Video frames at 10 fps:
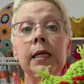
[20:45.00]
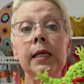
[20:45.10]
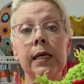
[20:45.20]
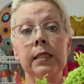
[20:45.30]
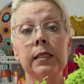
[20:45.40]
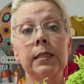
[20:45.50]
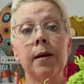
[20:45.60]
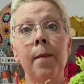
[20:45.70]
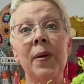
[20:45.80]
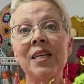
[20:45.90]
Yes,
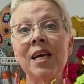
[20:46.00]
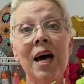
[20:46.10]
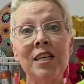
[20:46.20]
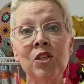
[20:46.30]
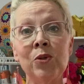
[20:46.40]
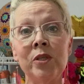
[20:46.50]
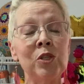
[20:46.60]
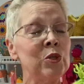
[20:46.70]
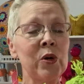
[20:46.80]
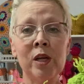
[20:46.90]
my Thai students
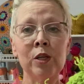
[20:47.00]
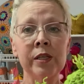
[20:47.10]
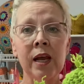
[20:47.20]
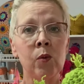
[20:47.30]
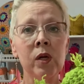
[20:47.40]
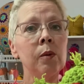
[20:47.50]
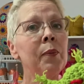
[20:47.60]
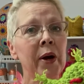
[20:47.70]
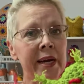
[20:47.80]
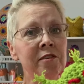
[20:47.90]
don't understand what a
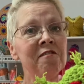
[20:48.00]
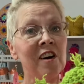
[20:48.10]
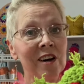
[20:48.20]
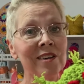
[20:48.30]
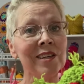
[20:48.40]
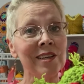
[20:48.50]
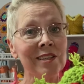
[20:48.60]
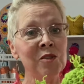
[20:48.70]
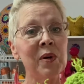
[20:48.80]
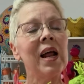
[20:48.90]
brain fart
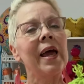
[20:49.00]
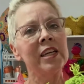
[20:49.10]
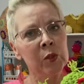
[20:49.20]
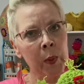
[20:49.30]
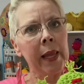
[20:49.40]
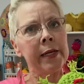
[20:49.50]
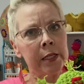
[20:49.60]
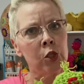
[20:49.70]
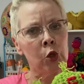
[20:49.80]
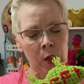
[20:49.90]
is, but I explained
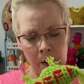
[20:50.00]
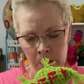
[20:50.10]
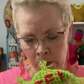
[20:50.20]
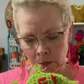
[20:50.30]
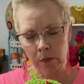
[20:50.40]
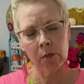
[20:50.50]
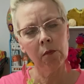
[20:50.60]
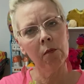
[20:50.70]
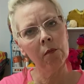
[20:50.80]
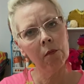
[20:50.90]
it to them.
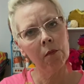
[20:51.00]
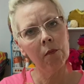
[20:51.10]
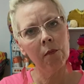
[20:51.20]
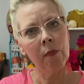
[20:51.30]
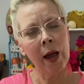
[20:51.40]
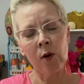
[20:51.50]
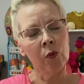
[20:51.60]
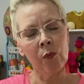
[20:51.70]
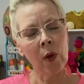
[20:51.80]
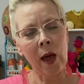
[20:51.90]
I
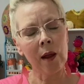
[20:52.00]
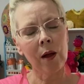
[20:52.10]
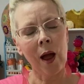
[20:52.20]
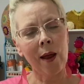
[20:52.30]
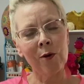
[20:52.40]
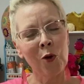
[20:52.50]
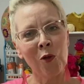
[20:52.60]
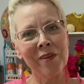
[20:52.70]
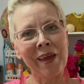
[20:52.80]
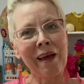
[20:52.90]
don't know
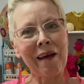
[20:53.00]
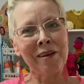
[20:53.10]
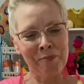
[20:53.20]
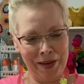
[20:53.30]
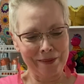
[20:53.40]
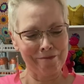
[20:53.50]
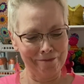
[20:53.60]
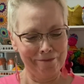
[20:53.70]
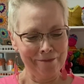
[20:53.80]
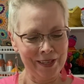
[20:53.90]
if they got it, but
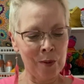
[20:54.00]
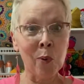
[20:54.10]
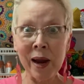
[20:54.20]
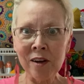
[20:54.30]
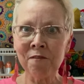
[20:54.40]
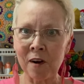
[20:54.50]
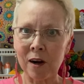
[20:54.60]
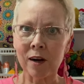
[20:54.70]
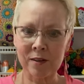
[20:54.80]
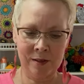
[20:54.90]
a brain
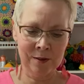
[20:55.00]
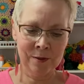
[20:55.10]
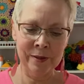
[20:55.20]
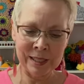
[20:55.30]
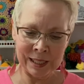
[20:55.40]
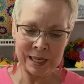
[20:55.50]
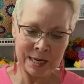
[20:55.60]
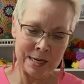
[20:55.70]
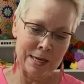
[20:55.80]
fart. Really?